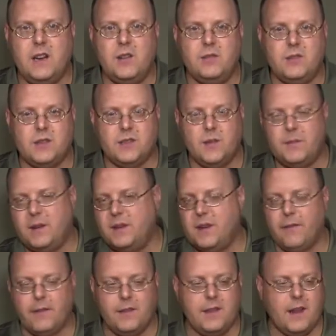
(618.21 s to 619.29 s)
you just something
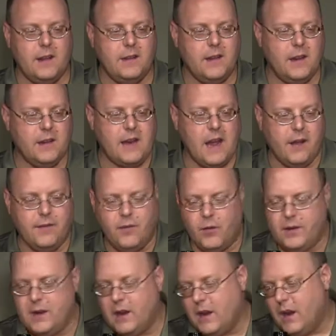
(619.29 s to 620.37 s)
different than than
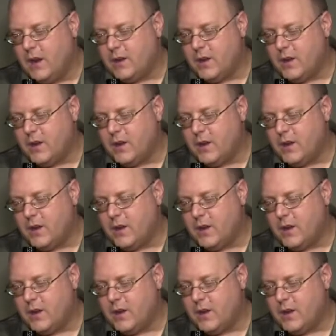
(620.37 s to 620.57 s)
California,